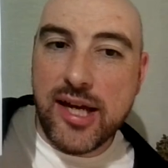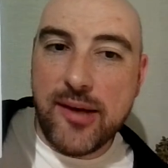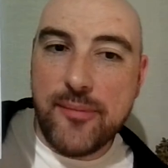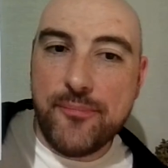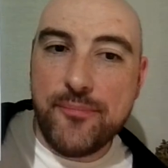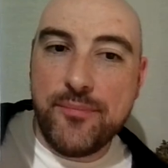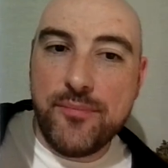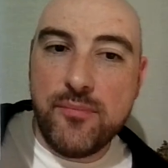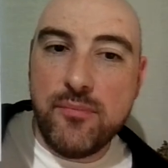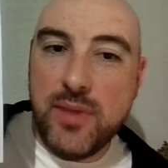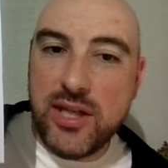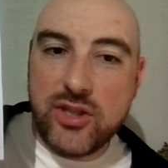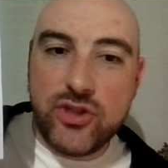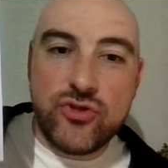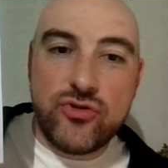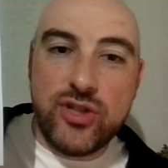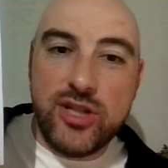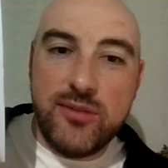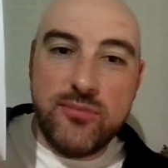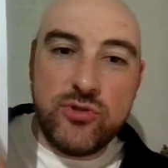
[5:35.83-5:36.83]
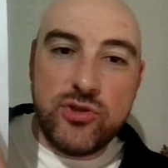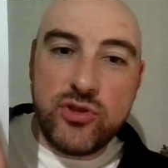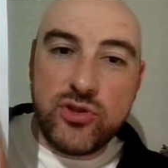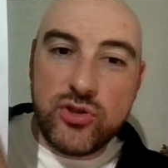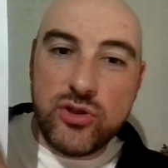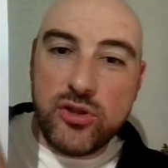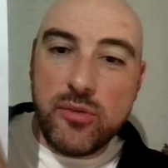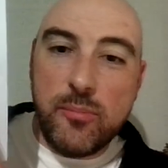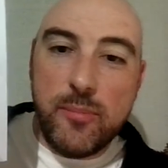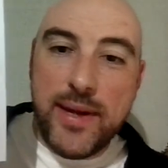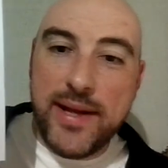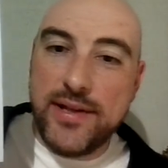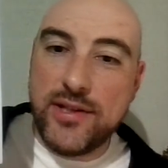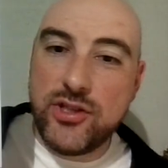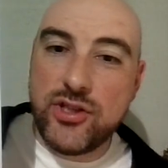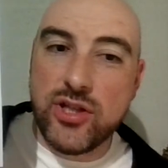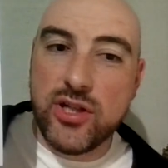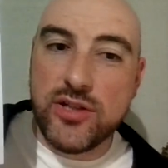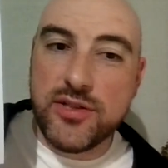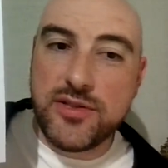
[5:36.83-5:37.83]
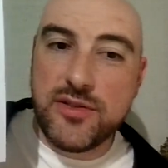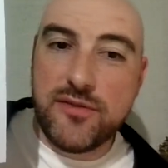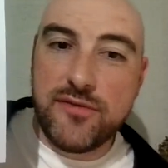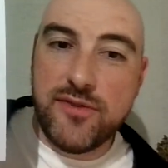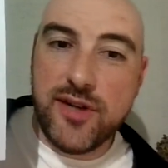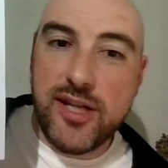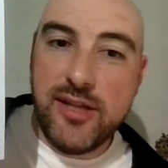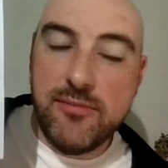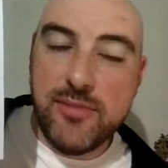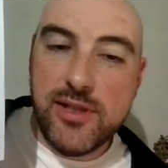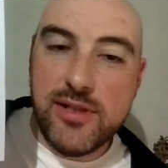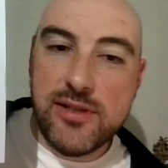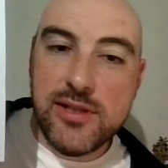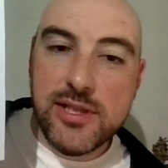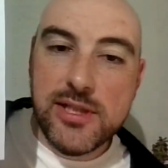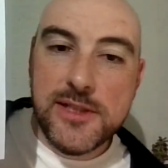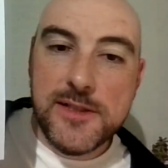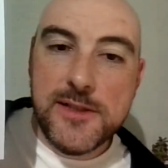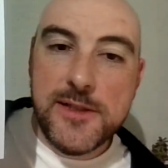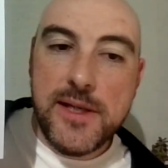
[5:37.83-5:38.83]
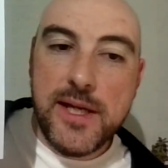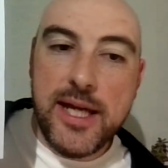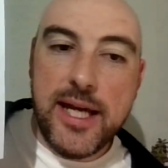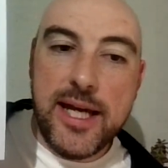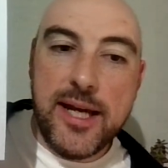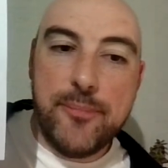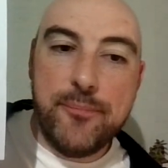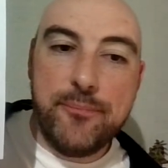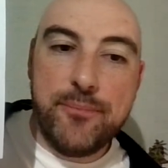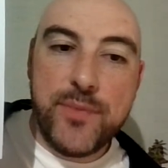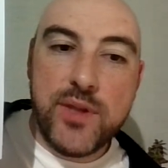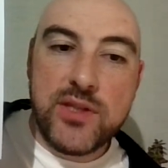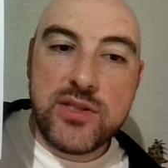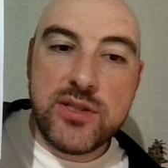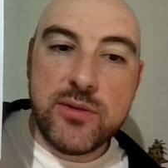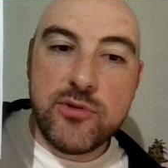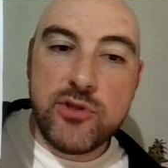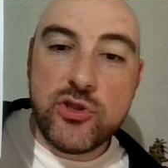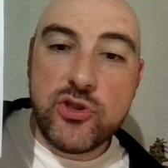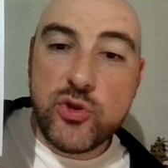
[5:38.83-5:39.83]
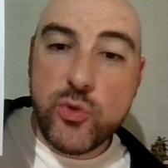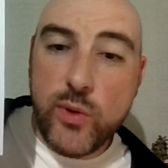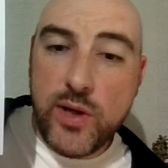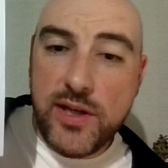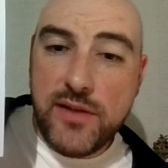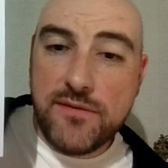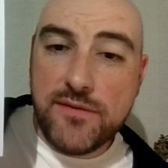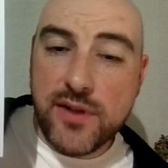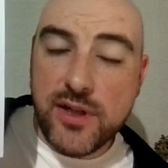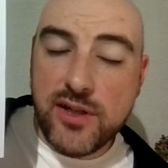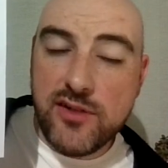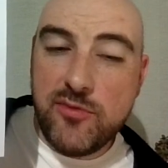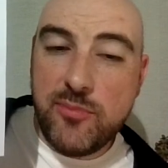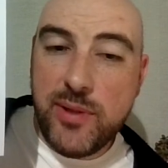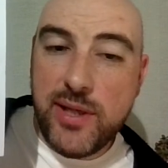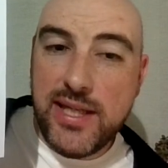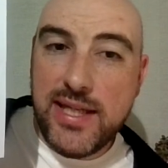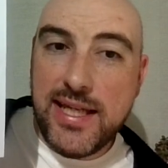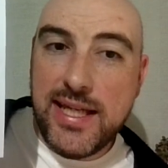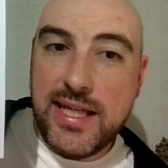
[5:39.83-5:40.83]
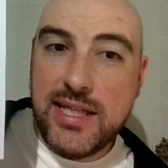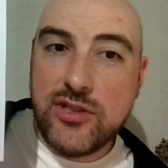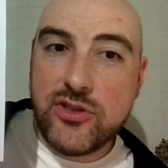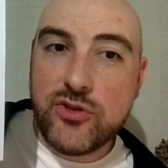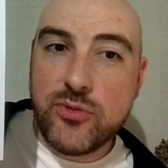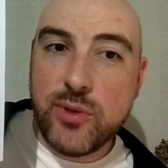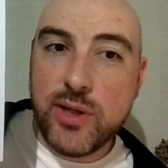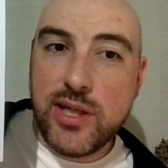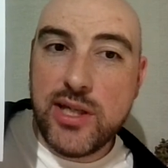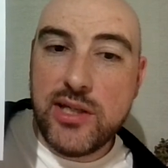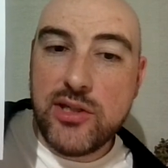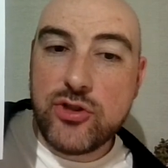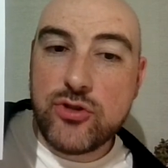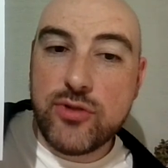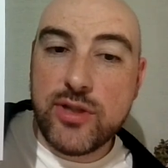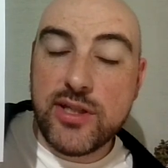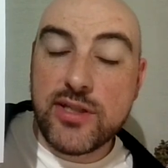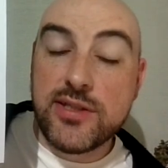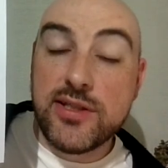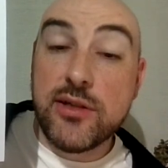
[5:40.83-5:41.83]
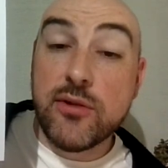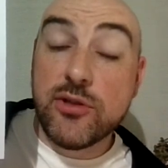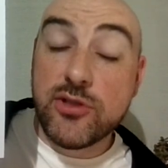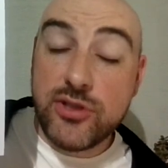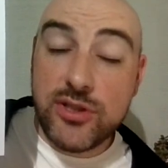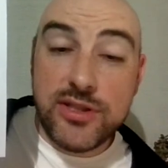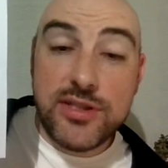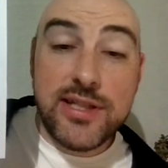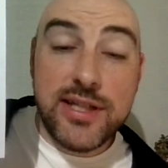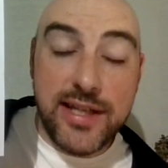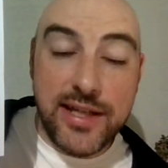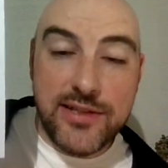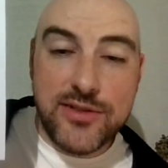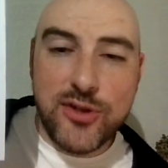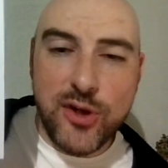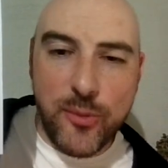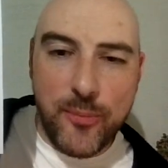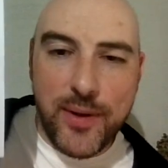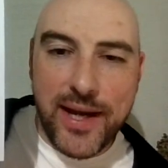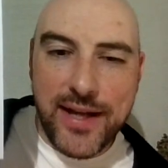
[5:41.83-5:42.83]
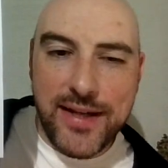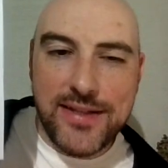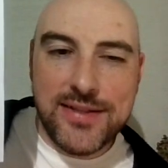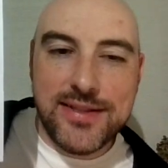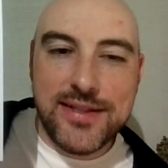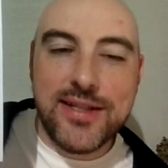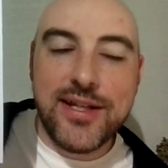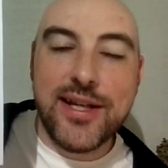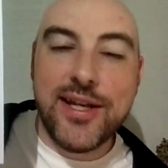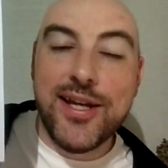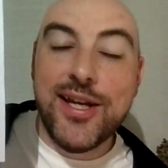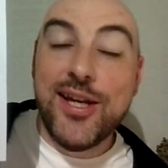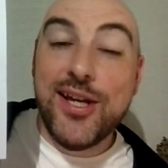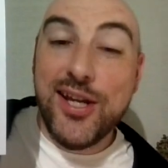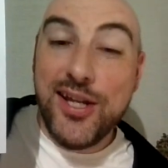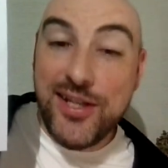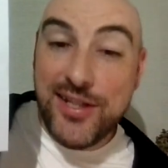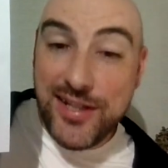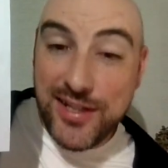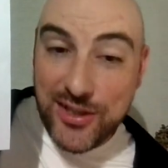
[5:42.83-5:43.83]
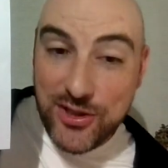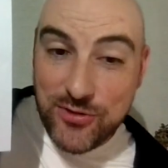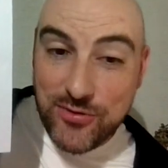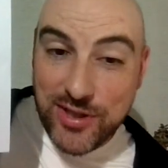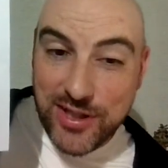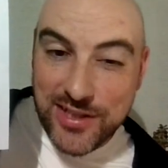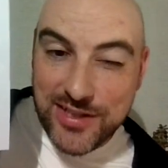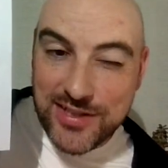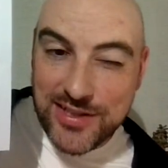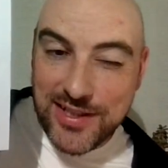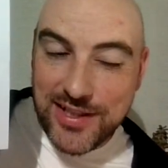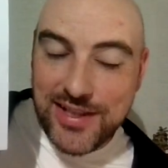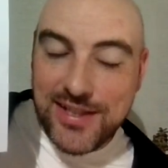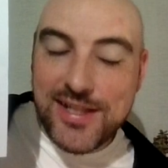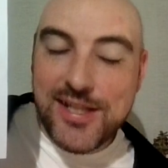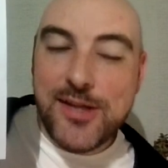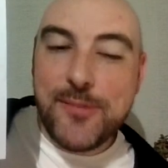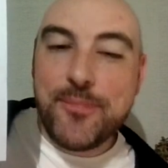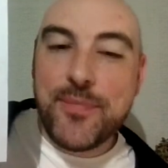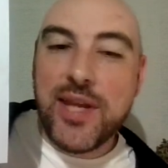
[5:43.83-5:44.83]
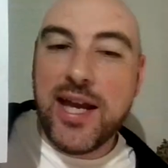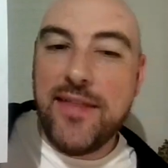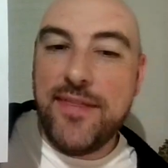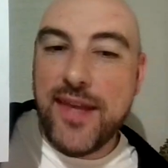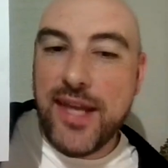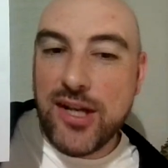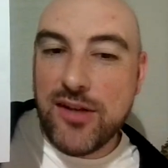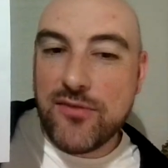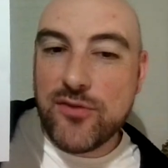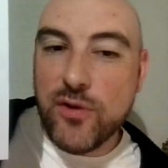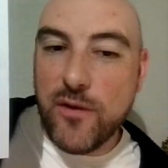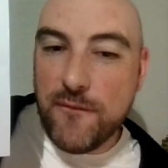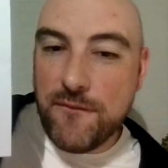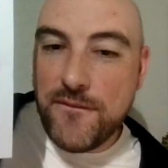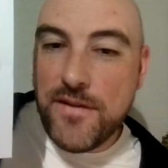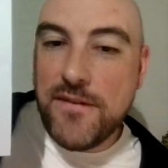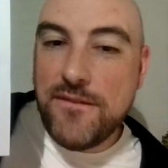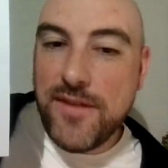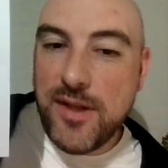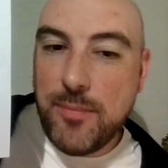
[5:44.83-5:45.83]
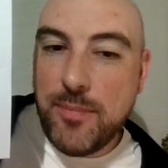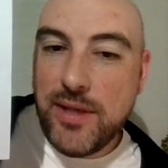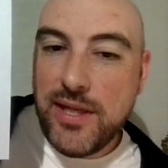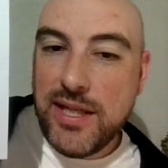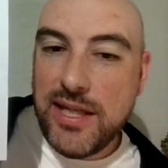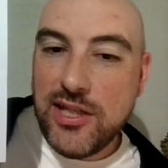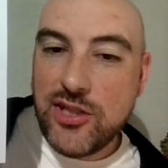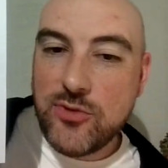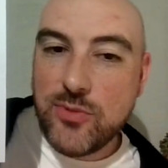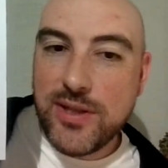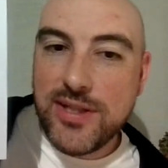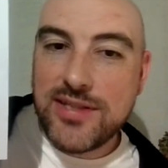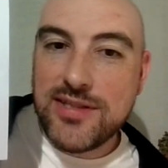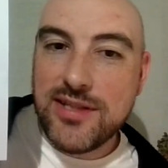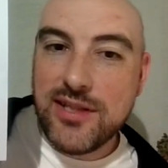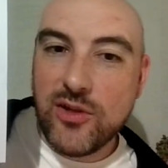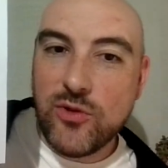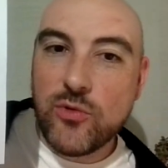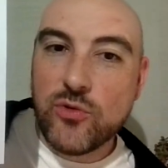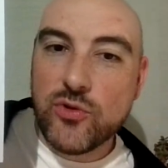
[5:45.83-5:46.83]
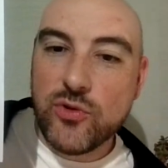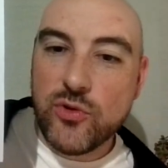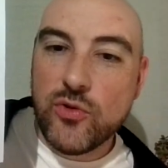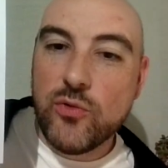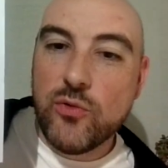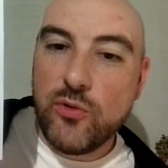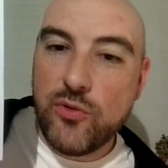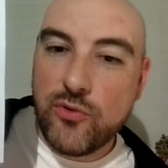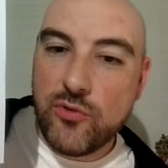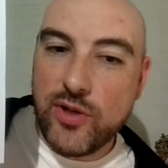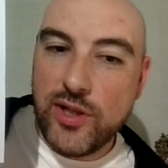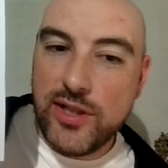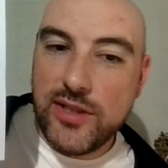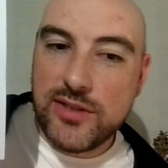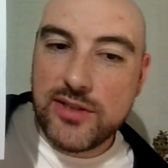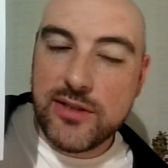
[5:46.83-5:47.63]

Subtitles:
Mixed Dreams just got a better chance of framing. So it's a 25p each way Trixie. Or I should say, yeah, it's not a pattern, is it? Yeah, did a Trixie, and then I've got 50p each way singles on all three.